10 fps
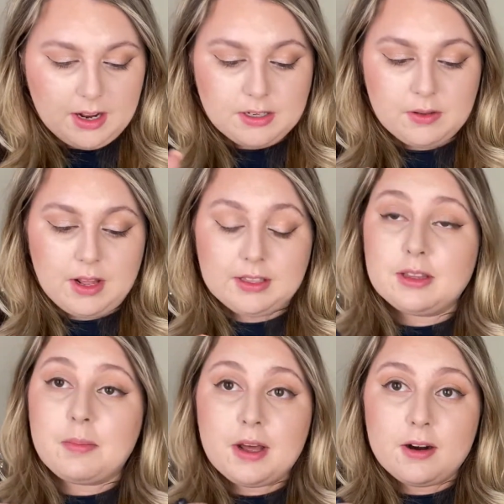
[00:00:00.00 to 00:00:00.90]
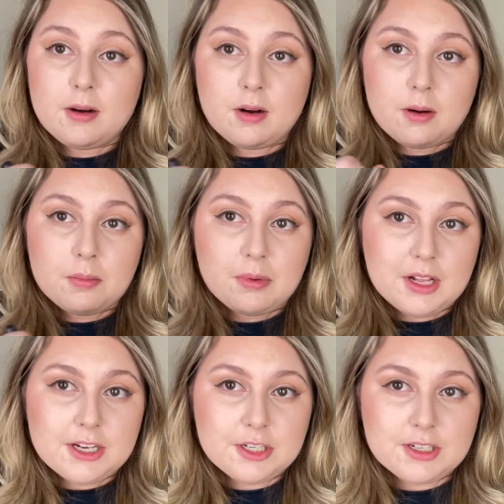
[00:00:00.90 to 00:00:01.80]
I do like the butter
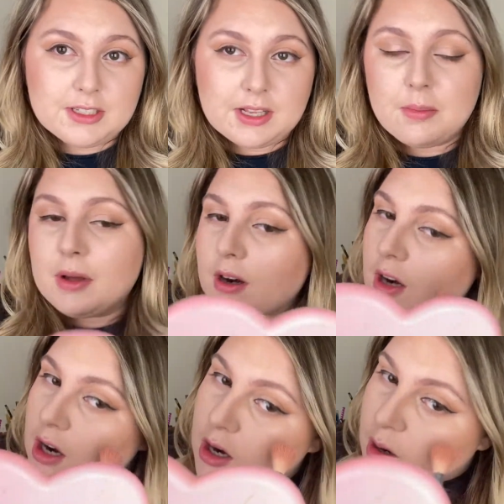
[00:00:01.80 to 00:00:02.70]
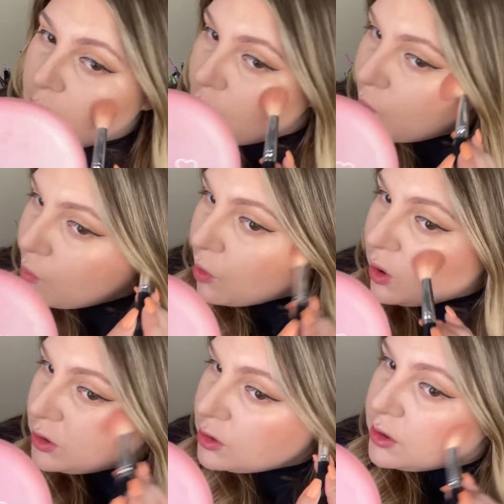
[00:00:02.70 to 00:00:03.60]
blushes and the butter
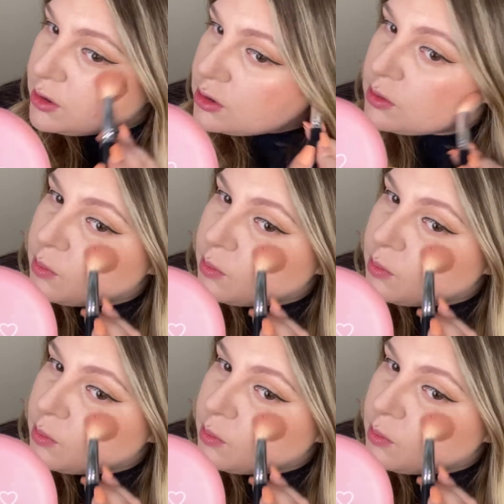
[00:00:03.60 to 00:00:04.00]
bronzers.